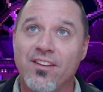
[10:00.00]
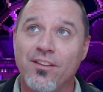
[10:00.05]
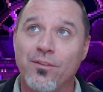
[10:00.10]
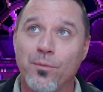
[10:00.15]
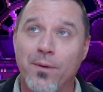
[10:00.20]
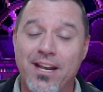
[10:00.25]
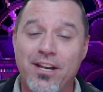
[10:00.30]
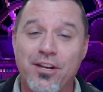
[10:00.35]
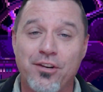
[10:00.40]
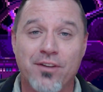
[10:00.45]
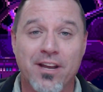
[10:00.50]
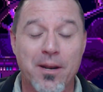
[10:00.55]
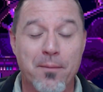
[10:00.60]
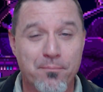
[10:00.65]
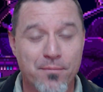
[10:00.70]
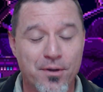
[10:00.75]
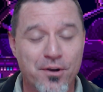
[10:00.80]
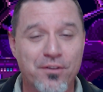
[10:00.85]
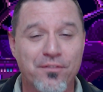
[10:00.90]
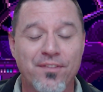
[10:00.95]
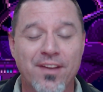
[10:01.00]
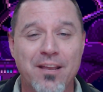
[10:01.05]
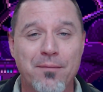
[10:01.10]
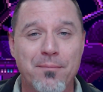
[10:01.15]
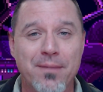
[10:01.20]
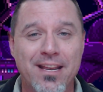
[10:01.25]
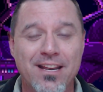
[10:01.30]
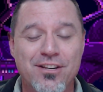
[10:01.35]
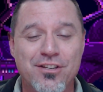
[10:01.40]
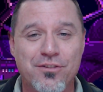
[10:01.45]
way to try to motivate
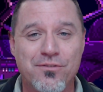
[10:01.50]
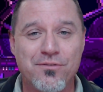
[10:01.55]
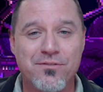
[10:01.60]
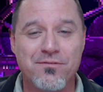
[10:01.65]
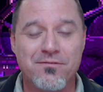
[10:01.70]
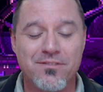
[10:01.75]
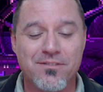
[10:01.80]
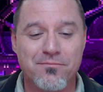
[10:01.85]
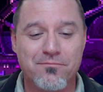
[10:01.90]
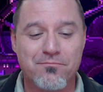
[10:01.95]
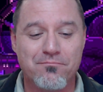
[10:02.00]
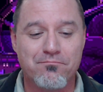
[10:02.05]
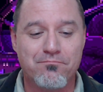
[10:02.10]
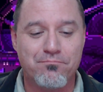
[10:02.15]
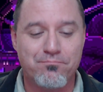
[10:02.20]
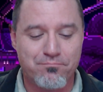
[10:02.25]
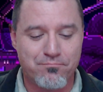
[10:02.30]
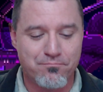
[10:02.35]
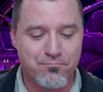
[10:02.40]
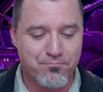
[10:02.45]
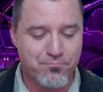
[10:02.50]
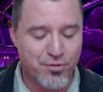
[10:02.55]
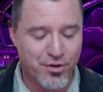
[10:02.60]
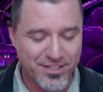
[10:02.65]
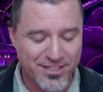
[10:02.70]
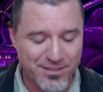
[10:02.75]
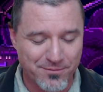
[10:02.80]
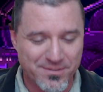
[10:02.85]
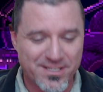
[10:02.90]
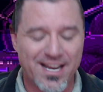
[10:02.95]
me to
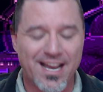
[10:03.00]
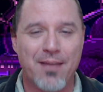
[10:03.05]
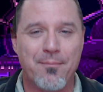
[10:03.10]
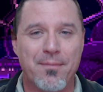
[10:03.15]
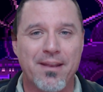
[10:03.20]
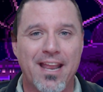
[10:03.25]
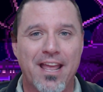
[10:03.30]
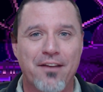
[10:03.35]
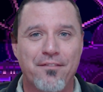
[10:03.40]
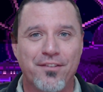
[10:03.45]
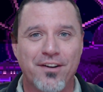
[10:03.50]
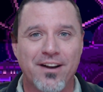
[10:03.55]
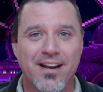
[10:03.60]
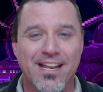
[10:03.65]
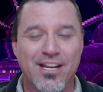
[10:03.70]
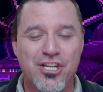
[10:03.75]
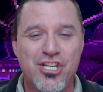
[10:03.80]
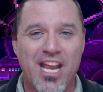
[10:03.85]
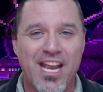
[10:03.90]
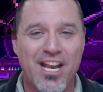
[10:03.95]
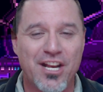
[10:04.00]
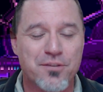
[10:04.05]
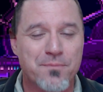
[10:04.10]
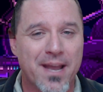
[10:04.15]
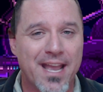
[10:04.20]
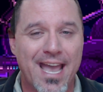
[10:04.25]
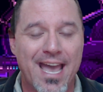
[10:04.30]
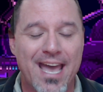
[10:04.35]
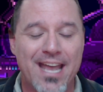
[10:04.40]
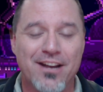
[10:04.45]
put some time and effort and change
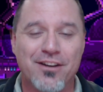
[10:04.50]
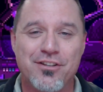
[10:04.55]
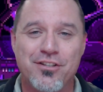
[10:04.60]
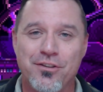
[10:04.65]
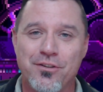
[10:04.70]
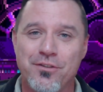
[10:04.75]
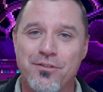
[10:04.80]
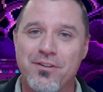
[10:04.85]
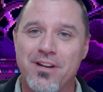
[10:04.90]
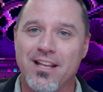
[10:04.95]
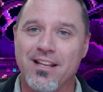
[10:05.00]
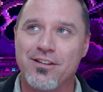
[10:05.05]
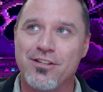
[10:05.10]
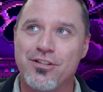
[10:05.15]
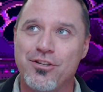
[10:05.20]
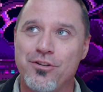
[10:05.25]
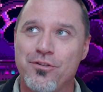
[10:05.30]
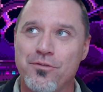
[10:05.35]
my attitude to